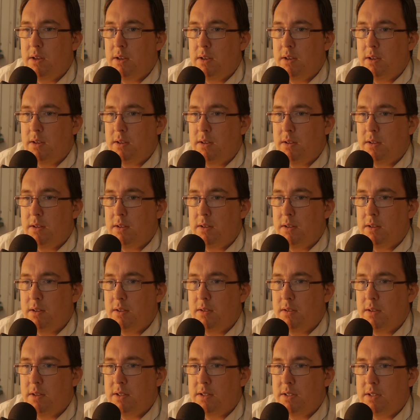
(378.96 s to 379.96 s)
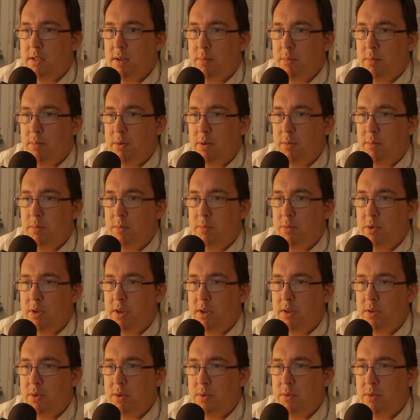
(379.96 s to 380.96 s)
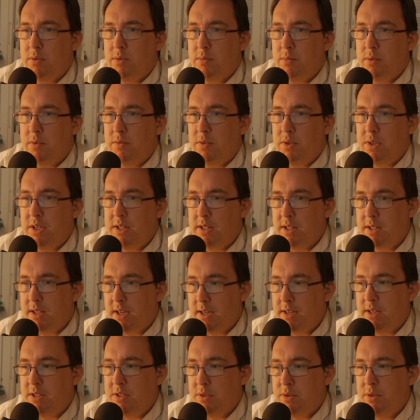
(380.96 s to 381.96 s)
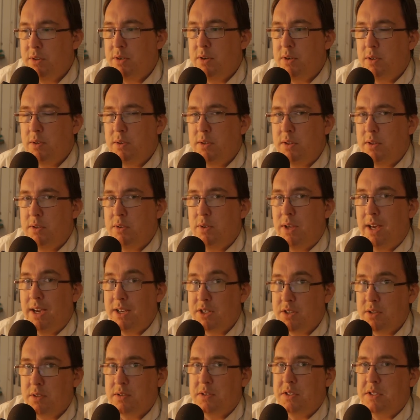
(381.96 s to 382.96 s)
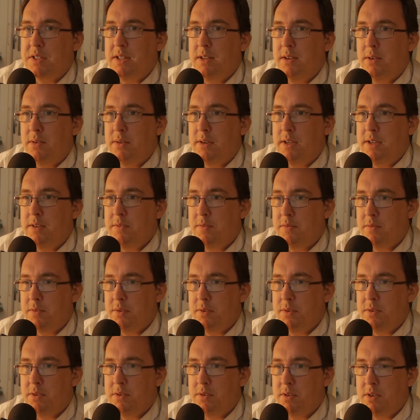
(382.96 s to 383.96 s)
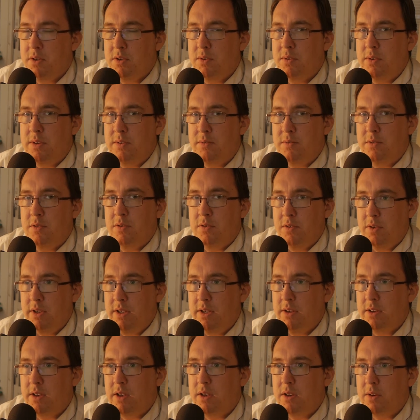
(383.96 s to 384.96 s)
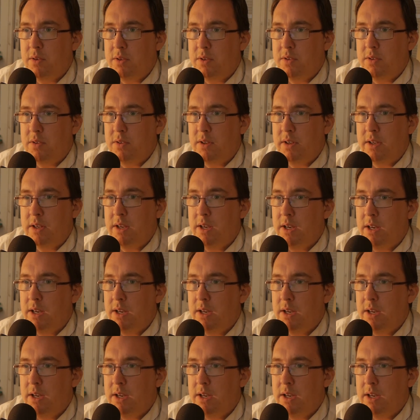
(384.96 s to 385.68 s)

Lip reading: a separate. You can go if you take the guided tour. You can go into the actual distillery. If you go in for free, you can go into the